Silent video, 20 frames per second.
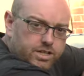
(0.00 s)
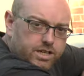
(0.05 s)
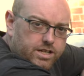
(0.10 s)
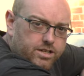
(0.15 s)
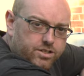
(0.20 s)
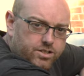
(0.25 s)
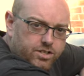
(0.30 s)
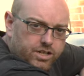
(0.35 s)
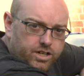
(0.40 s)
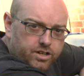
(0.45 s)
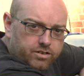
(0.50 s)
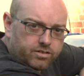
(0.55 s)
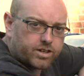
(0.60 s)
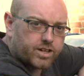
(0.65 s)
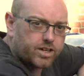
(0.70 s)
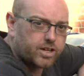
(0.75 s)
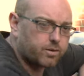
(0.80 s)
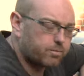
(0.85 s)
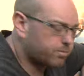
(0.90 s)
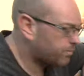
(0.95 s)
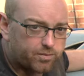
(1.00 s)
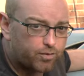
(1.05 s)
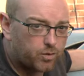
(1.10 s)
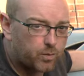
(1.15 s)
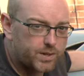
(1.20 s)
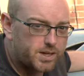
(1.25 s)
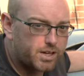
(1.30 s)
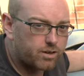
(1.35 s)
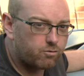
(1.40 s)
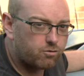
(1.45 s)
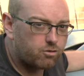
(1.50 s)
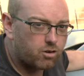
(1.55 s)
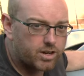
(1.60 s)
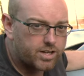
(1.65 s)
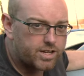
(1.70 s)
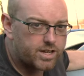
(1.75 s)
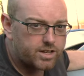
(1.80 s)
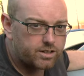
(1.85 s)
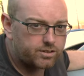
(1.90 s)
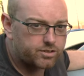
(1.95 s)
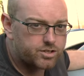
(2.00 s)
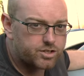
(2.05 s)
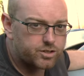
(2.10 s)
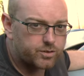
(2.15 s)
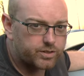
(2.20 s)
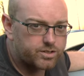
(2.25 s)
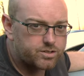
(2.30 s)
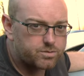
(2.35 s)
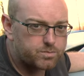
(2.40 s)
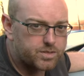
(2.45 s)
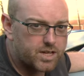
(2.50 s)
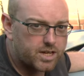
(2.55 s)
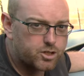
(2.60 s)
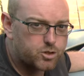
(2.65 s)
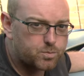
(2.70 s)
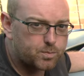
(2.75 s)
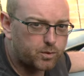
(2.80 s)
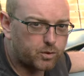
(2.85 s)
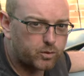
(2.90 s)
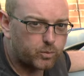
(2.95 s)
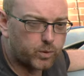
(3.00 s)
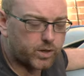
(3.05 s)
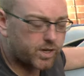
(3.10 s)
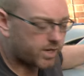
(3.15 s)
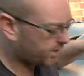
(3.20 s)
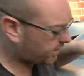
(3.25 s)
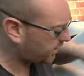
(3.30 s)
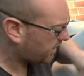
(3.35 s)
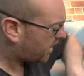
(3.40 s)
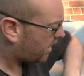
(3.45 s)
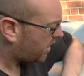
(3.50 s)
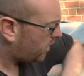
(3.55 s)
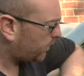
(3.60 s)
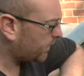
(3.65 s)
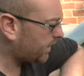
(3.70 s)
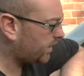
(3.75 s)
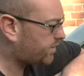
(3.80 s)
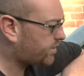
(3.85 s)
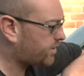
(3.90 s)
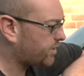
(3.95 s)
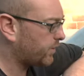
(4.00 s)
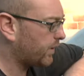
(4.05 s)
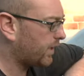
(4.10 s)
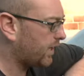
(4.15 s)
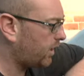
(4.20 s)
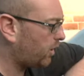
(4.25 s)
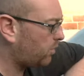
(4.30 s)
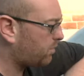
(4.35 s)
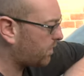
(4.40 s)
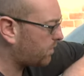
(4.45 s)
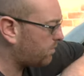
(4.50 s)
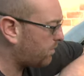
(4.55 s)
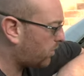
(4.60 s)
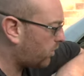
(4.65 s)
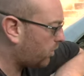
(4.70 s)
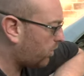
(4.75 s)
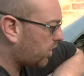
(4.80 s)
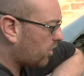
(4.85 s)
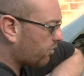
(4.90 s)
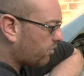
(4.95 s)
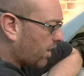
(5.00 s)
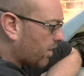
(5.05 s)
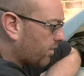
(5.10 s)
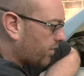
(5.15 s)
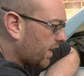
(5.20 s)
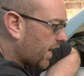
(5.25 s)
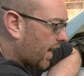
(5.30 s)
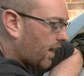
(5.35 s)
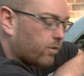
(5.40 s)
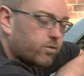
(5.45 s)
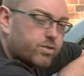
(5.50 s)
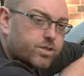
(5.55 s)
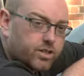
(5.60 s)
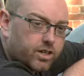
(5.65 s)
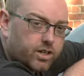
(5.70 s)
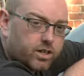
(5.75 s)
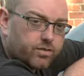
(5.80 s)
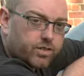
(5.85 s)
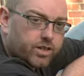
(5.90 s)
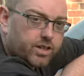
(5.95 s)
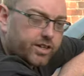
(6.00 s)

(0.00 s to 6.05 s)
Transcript: the interior. Before we get right into doing some dashboard work, we need to do a little bit more around the outside of the